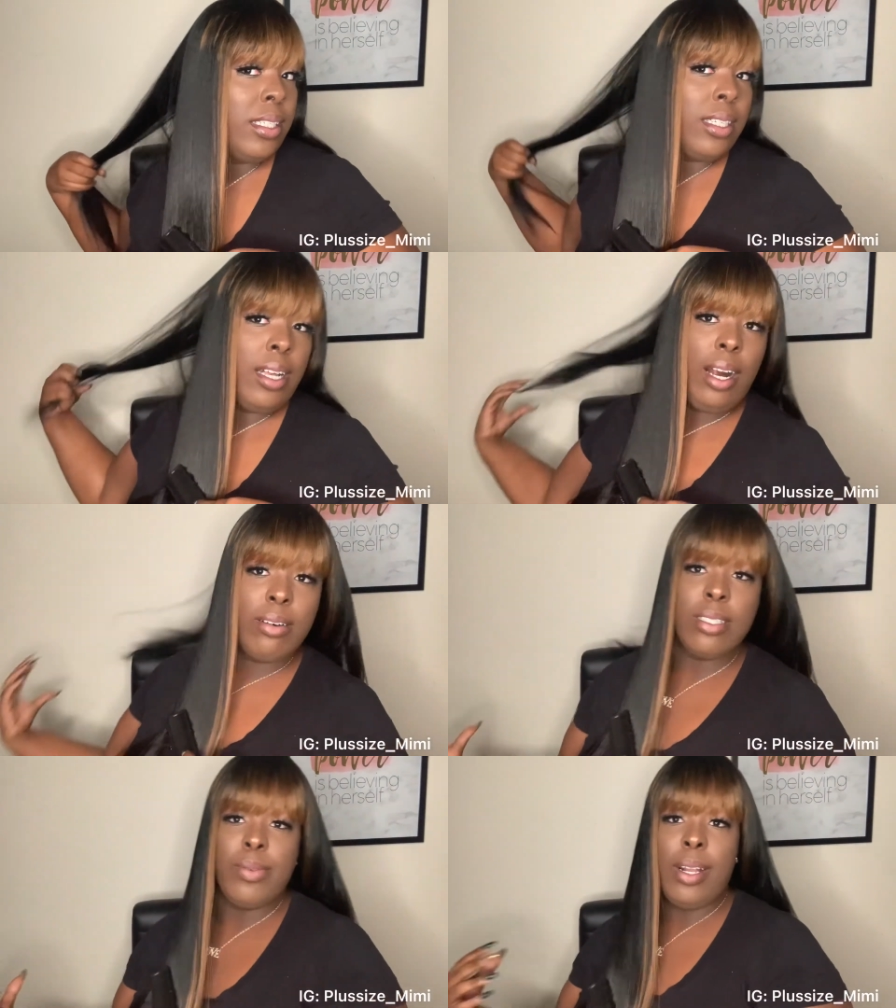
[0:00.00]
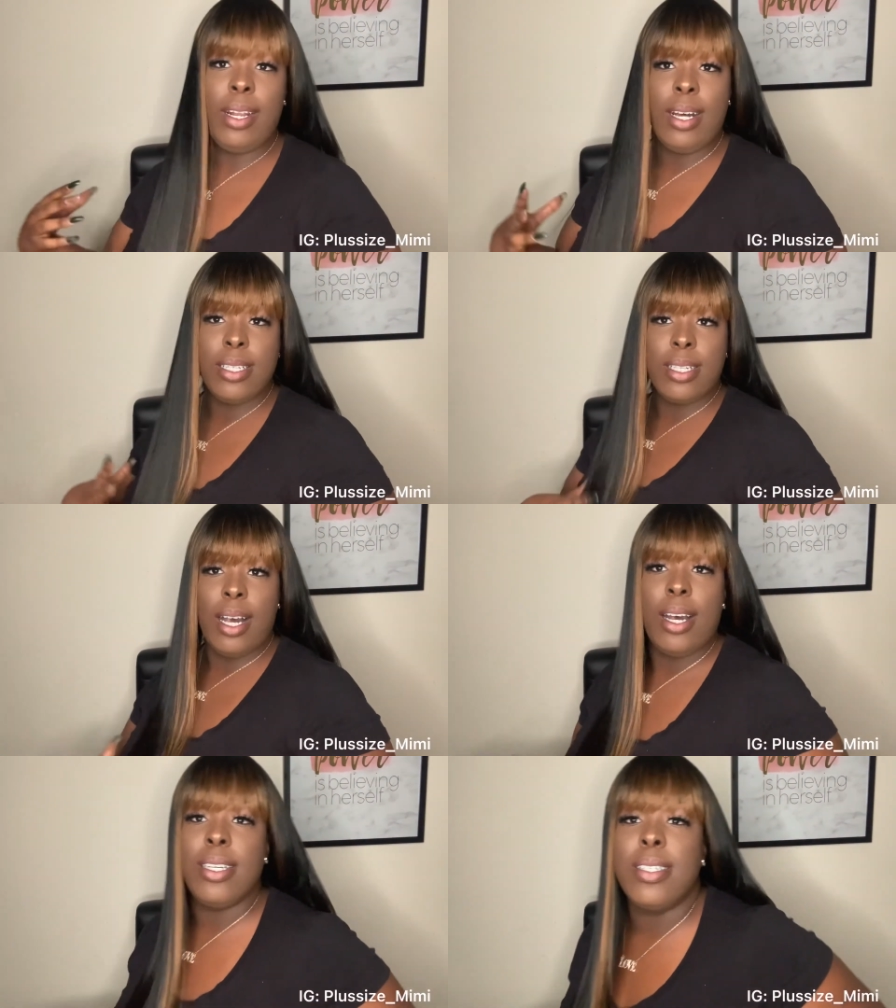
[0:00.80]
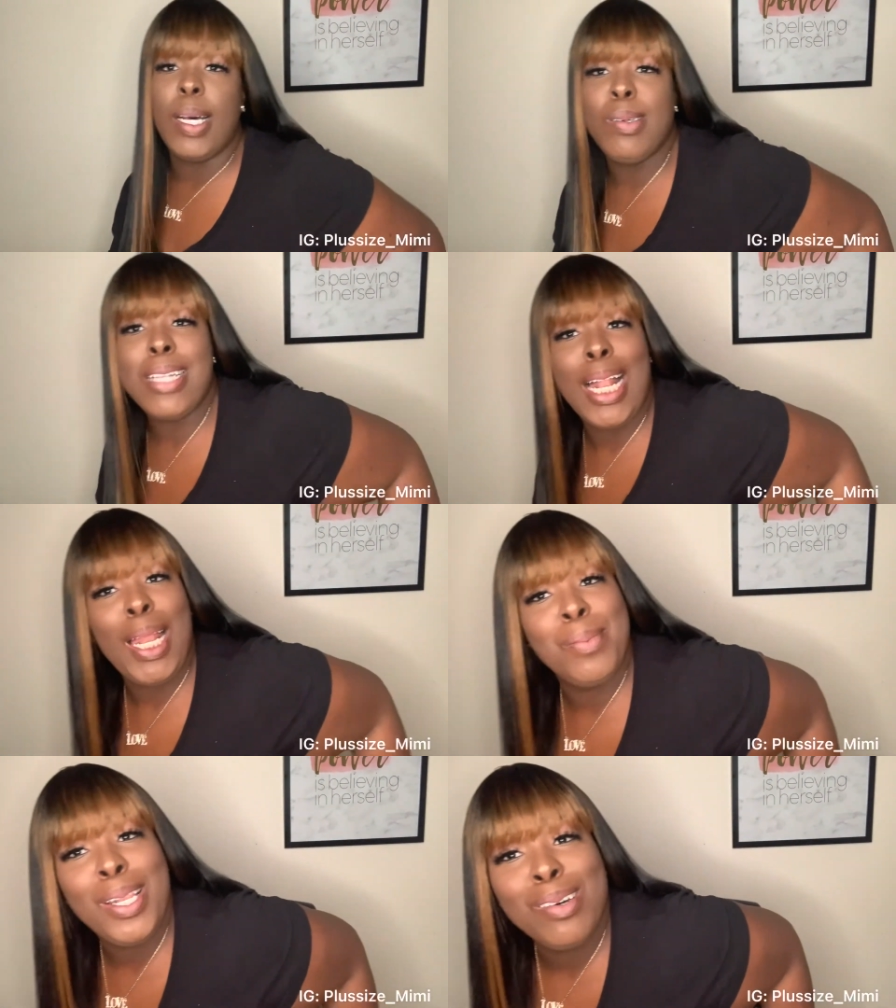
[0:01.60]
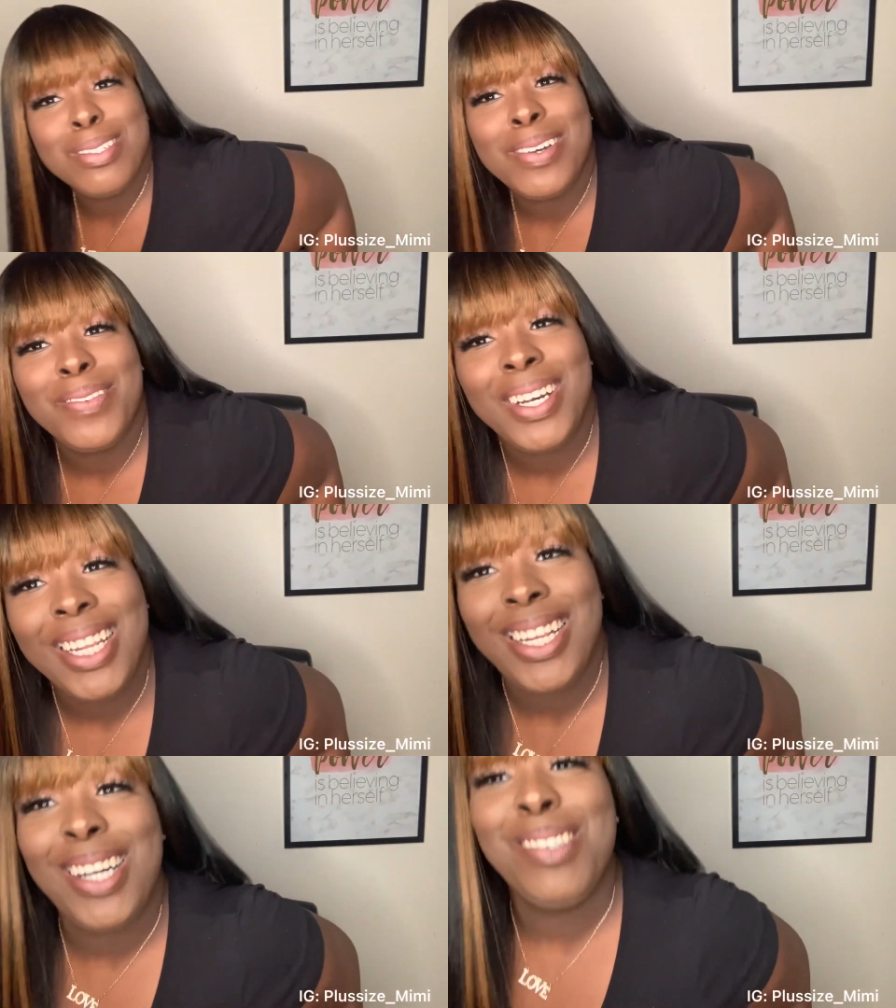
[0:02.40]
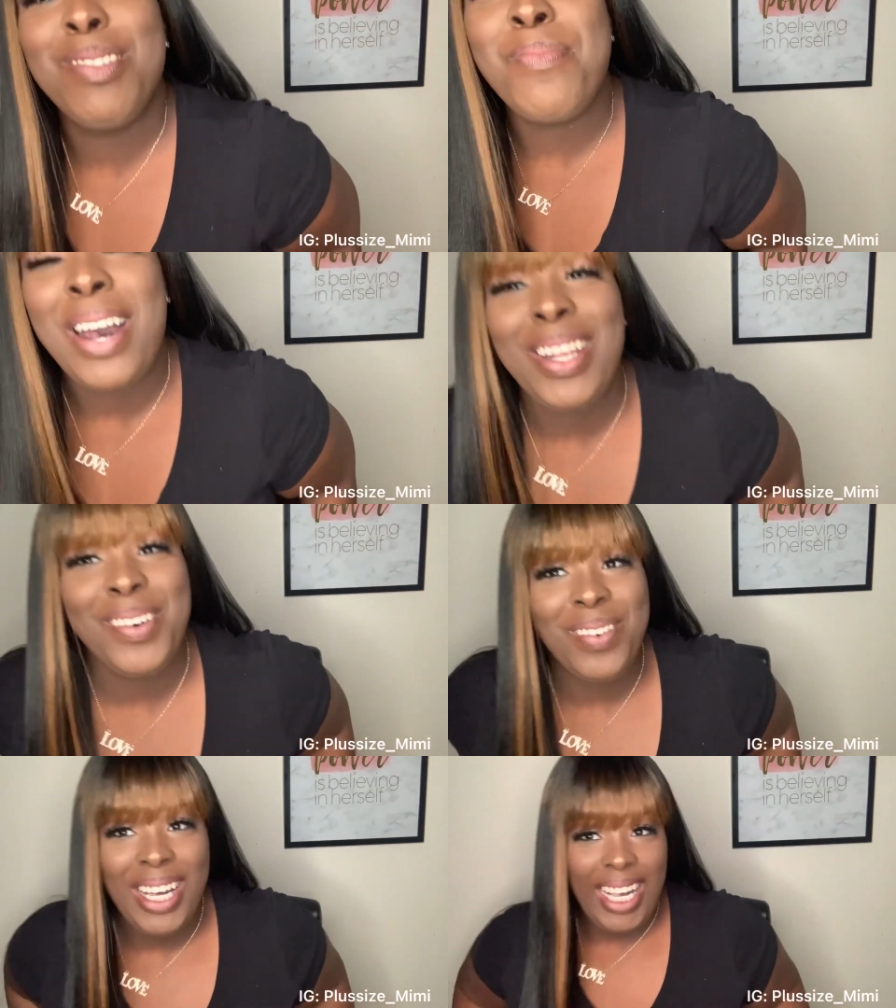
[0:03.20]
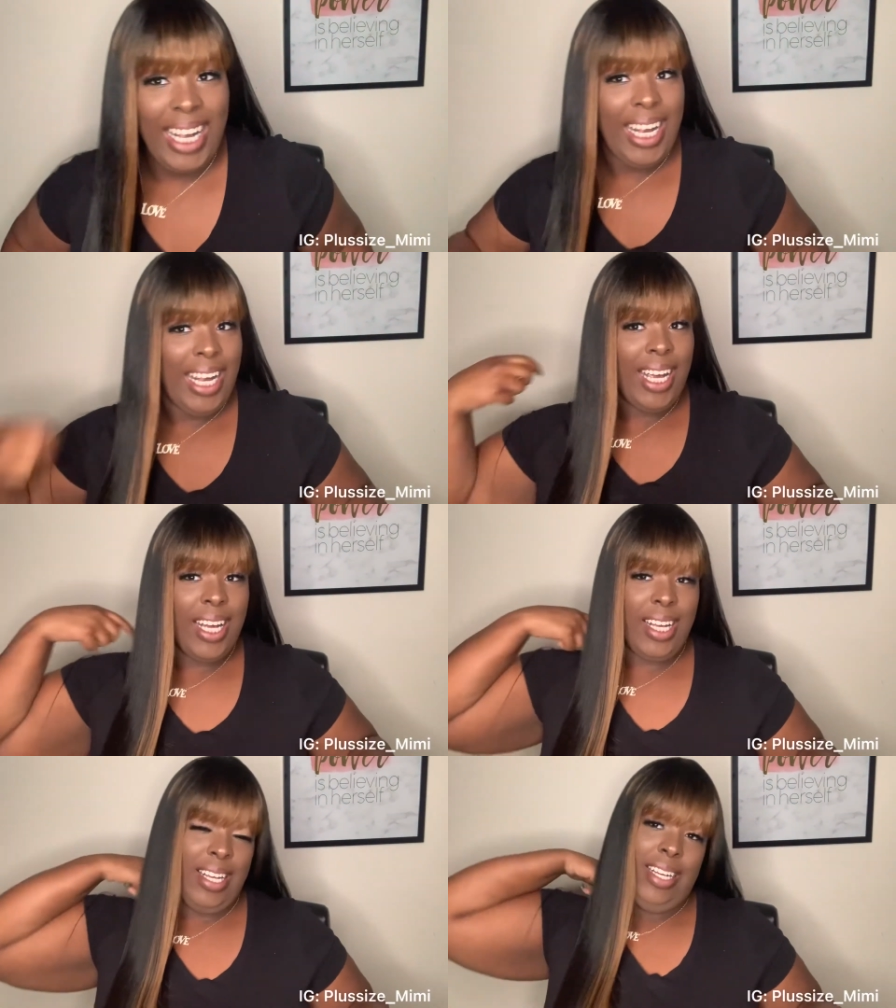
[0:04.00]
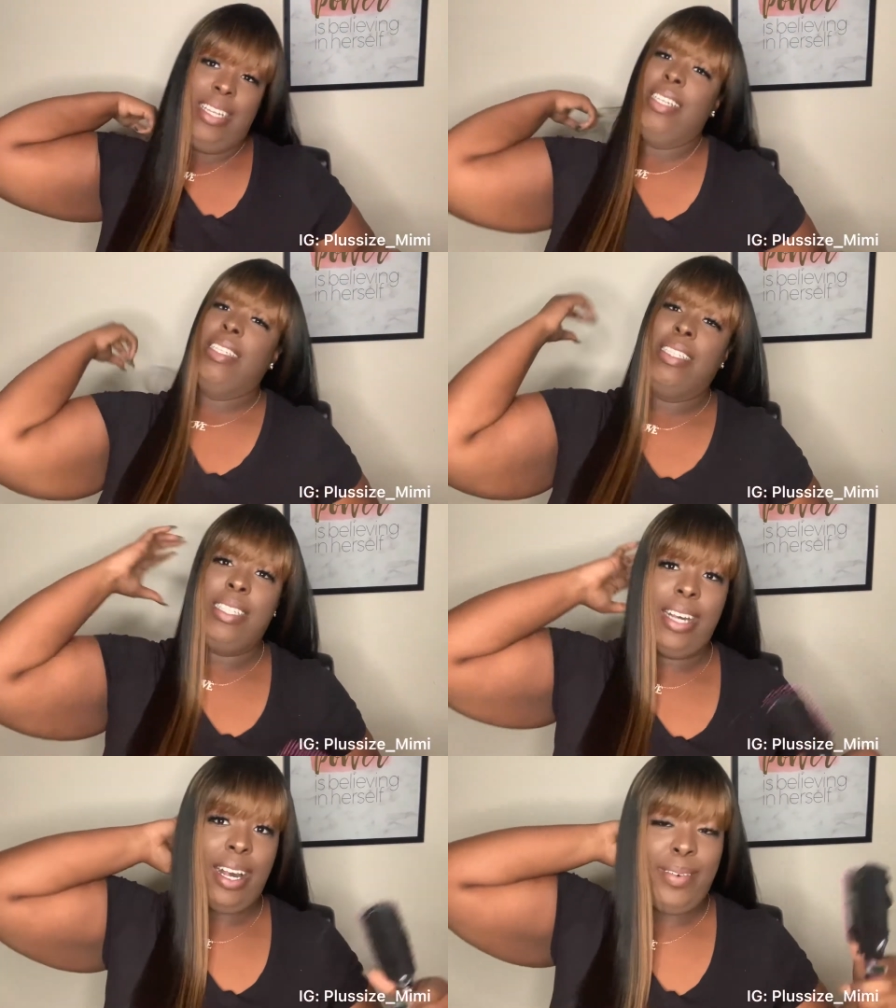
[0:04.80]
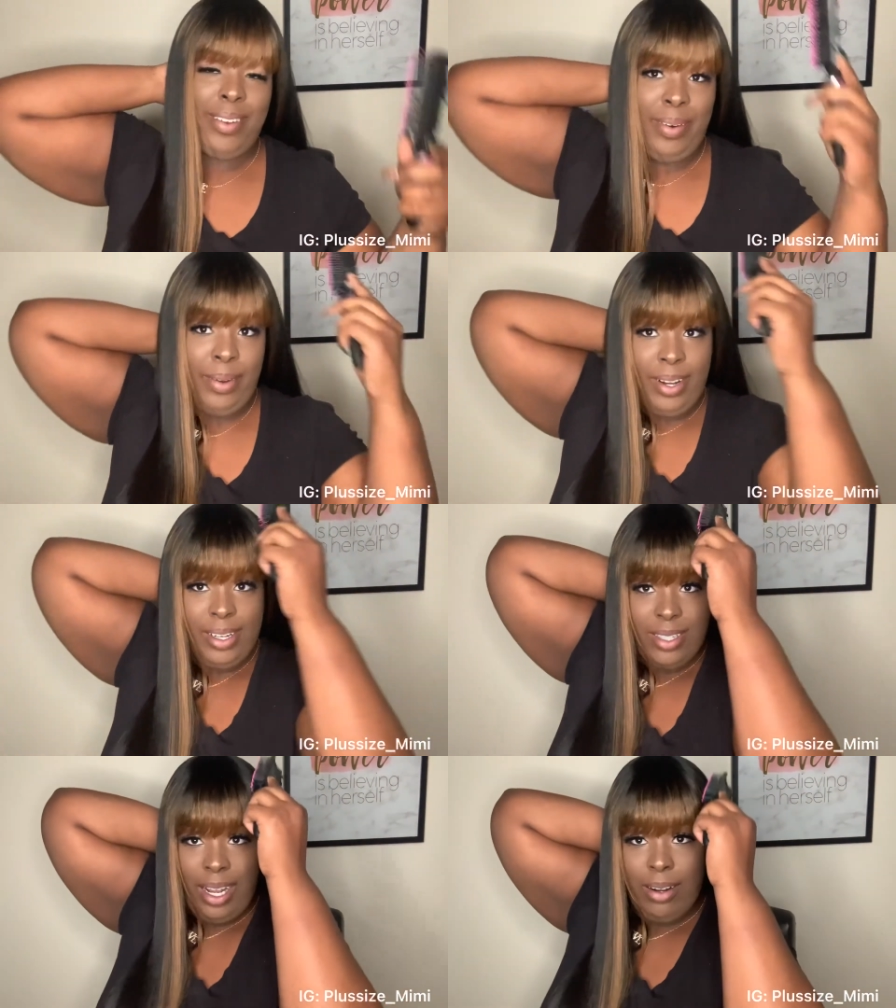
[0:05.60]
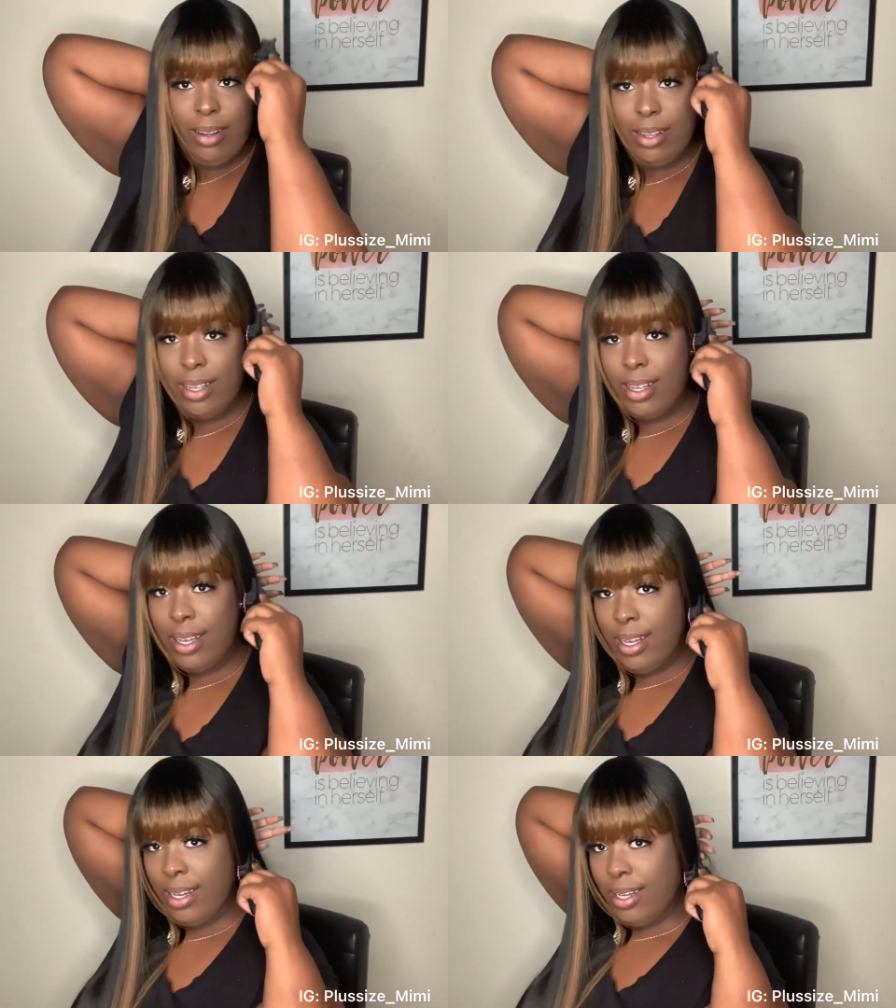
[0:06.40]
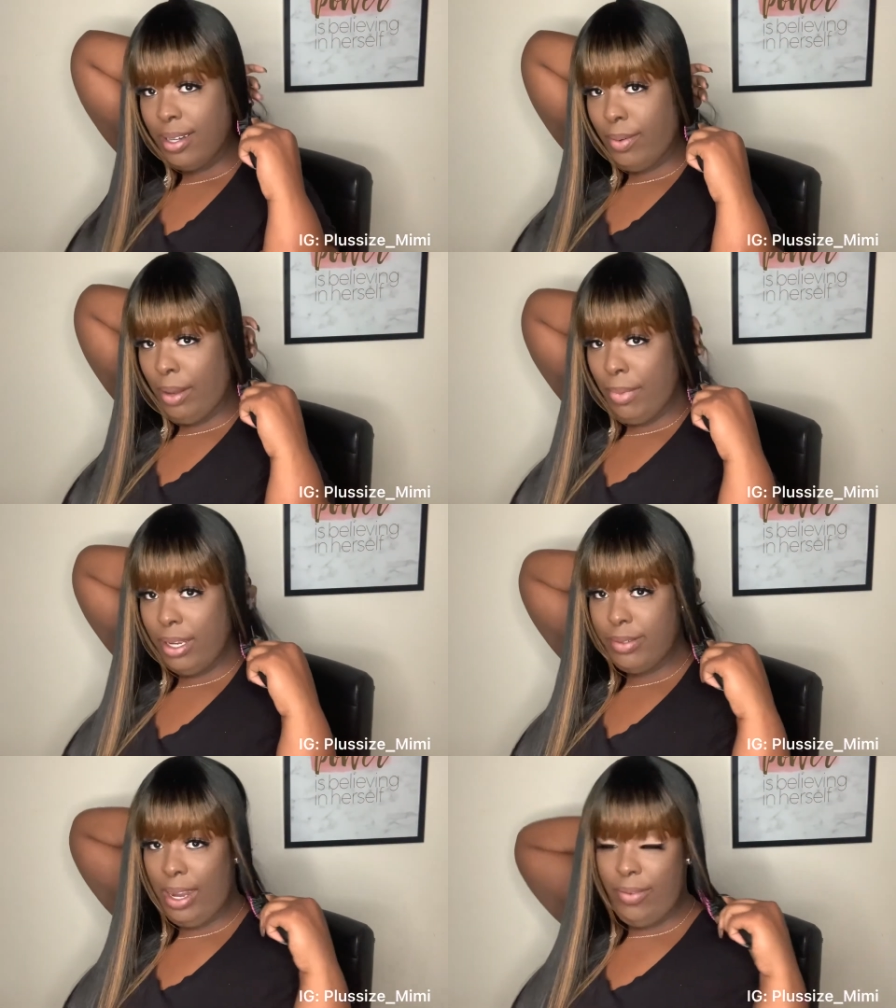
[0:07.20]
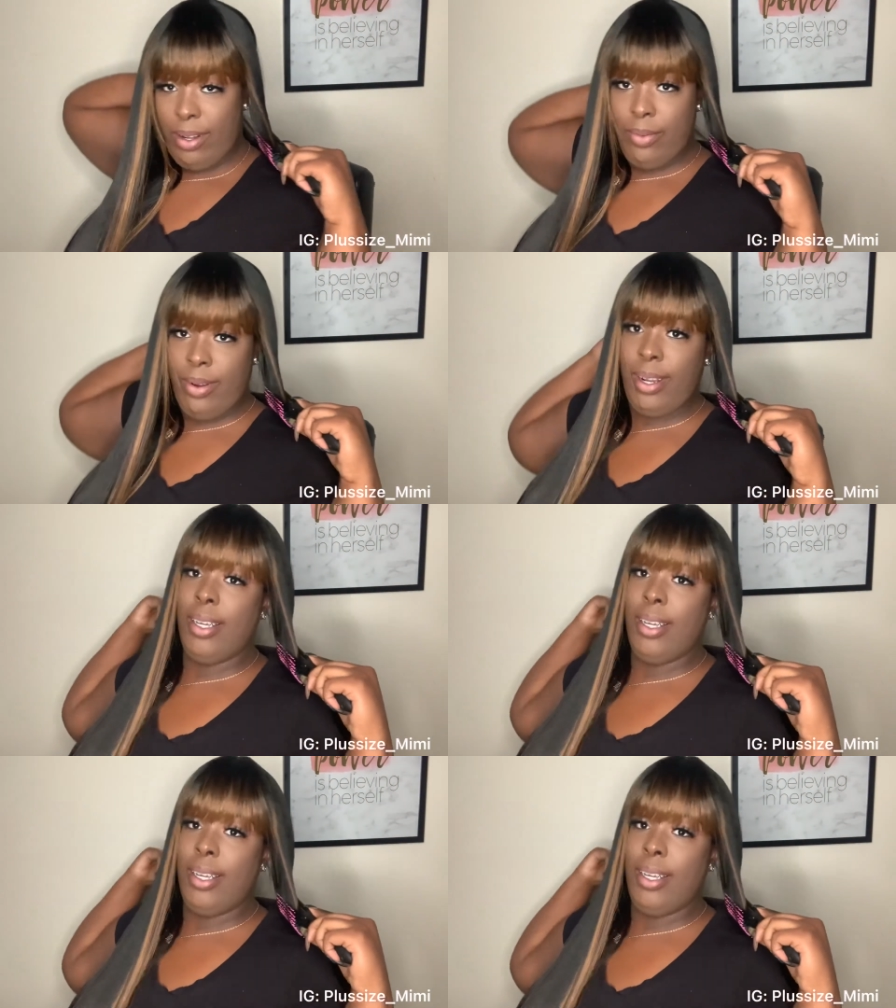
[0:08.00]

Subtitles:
Y'all was running outside, so I was like, let me do some videos of my new wig. Cause I ain't going nowhere else. Let anybody drive in the way.